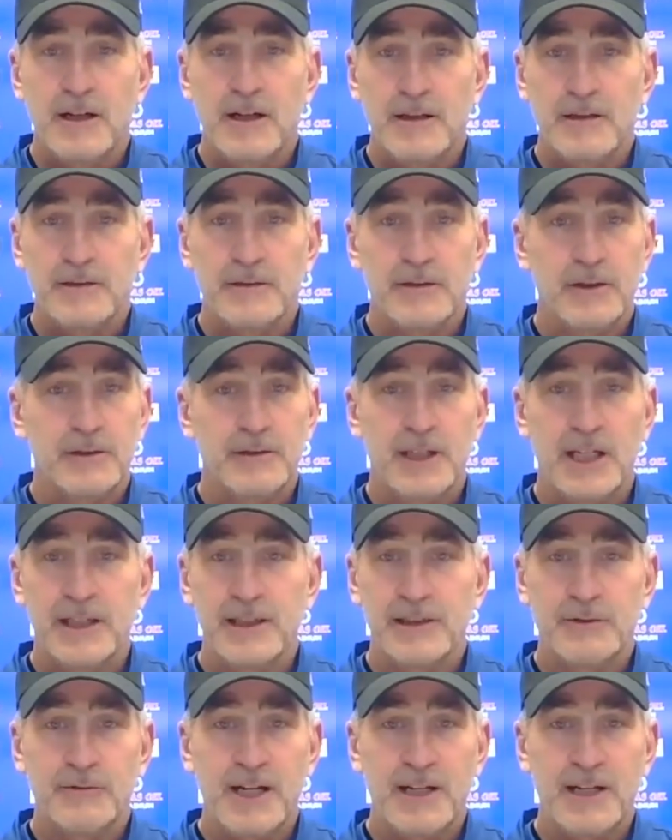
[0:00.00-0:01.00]
Uh, a
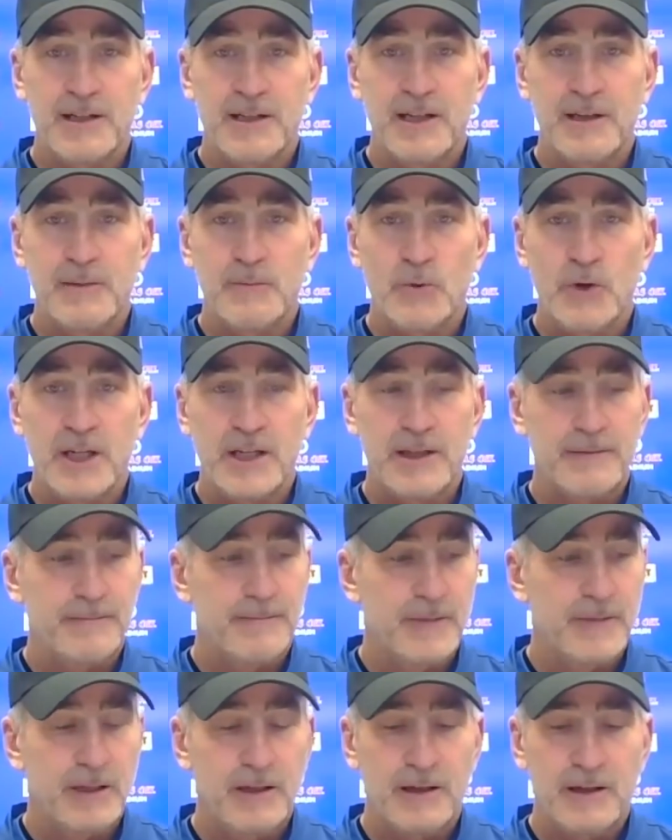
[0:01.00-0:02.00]
great team win.
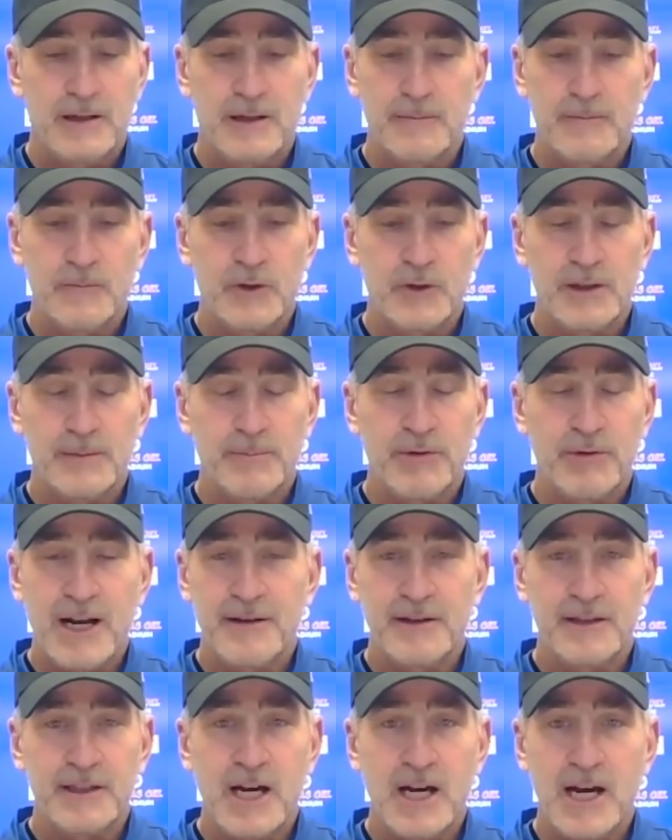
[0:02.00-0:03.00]
I'm um, really proud
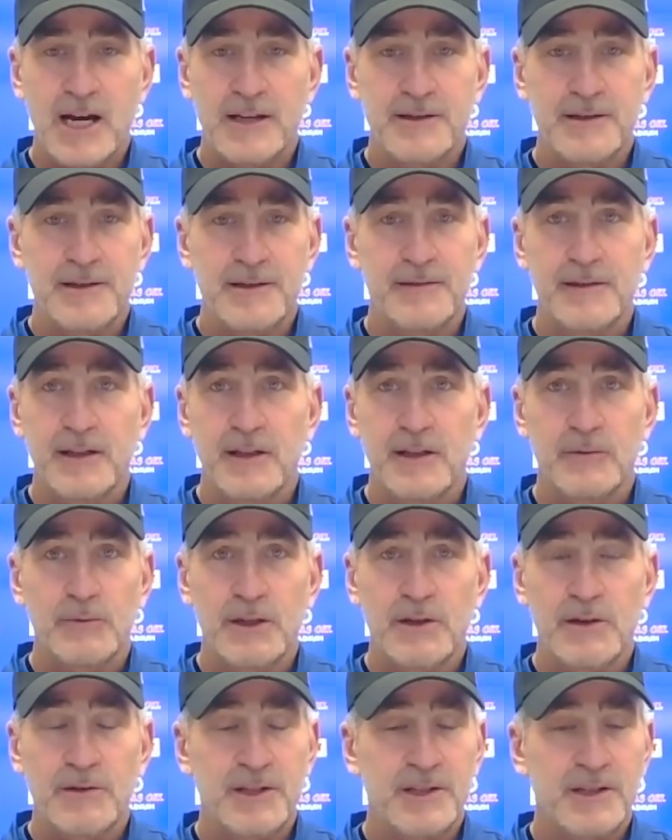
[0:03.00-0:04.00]
of the guys.
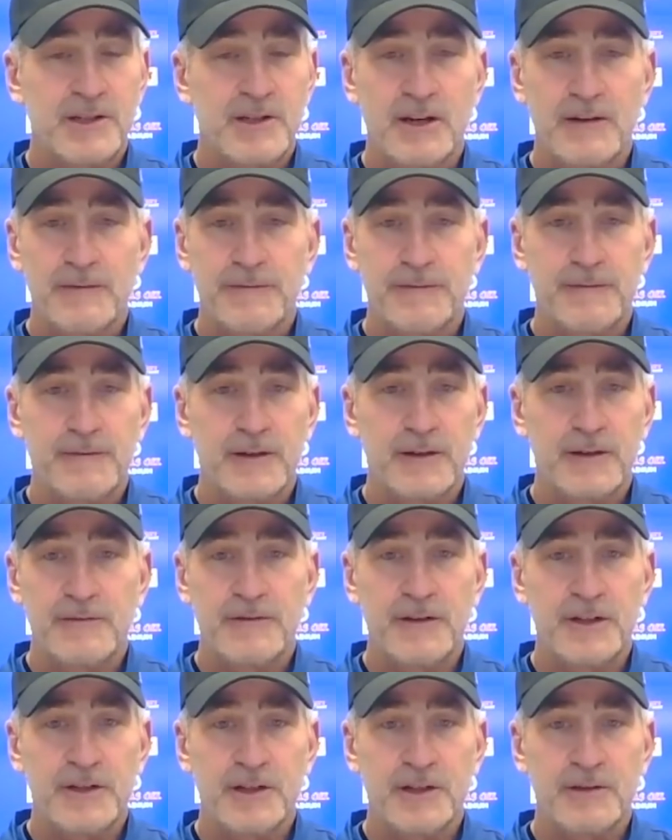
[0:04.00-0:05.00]
We know these tough
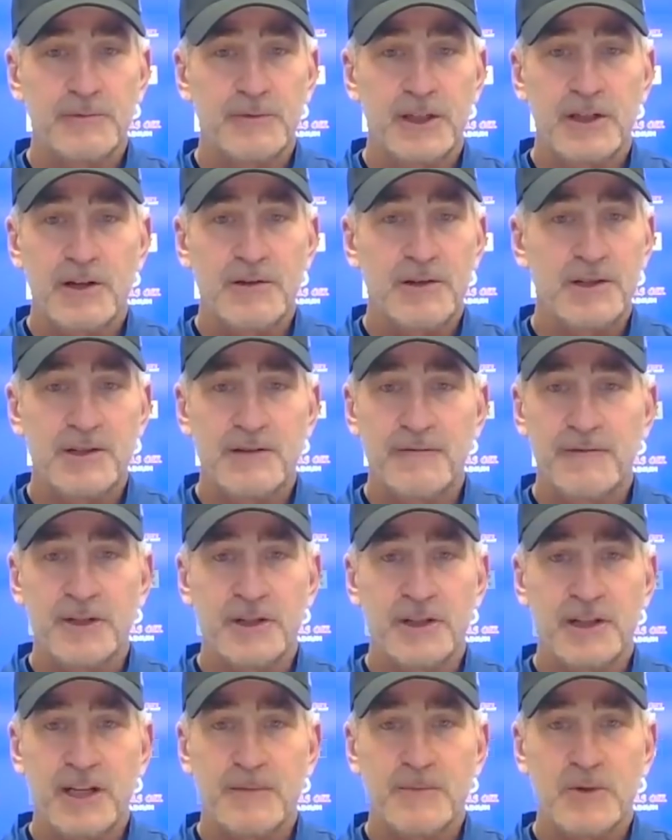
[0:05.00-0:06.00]
division. We know these
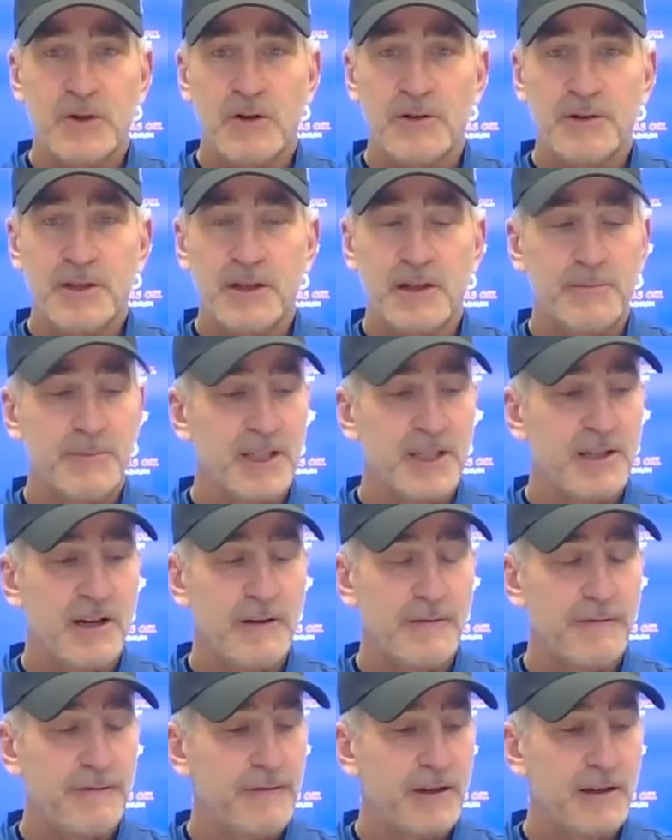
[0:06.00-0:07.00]
division games are always going to be
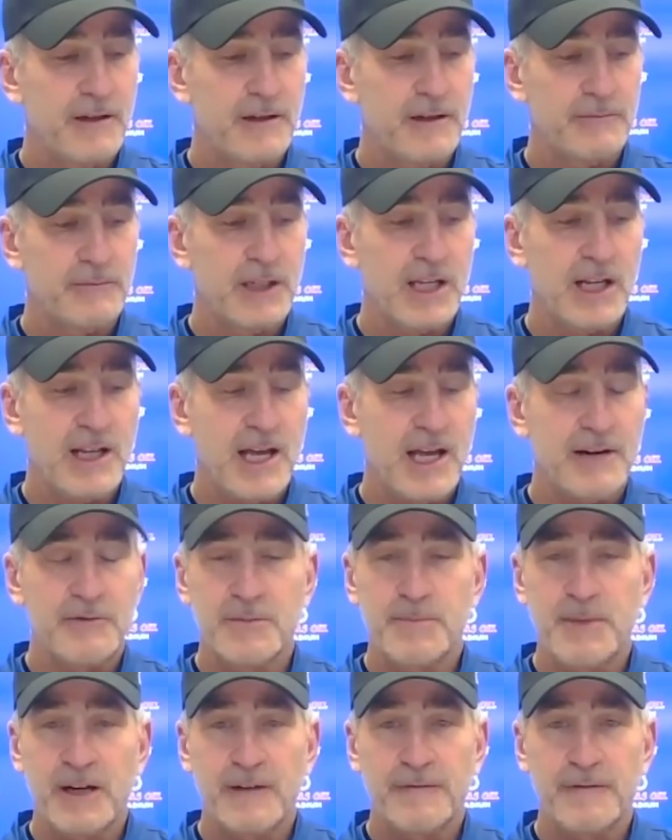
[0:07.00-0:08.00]
tough. Uh, we got a lot of
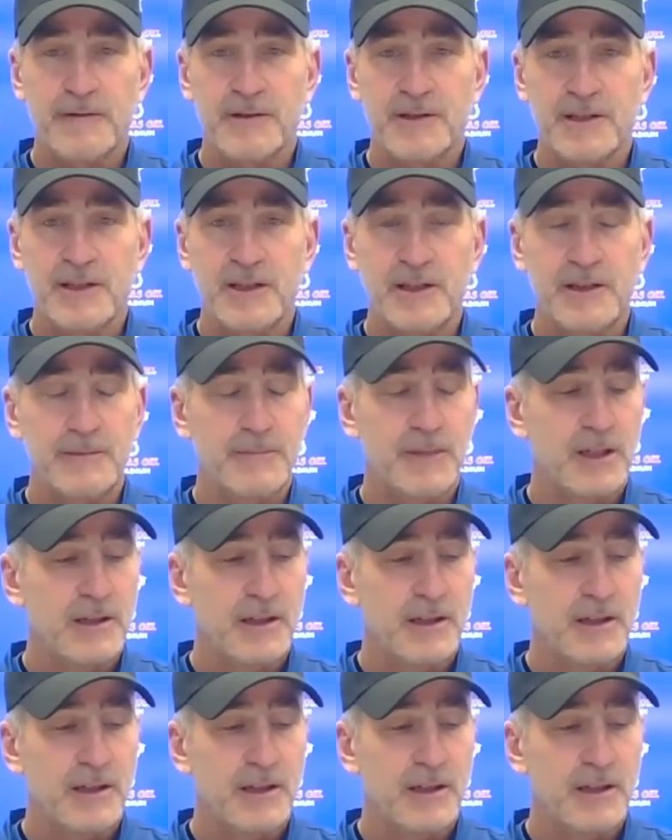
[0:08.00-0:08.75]
respect for this team,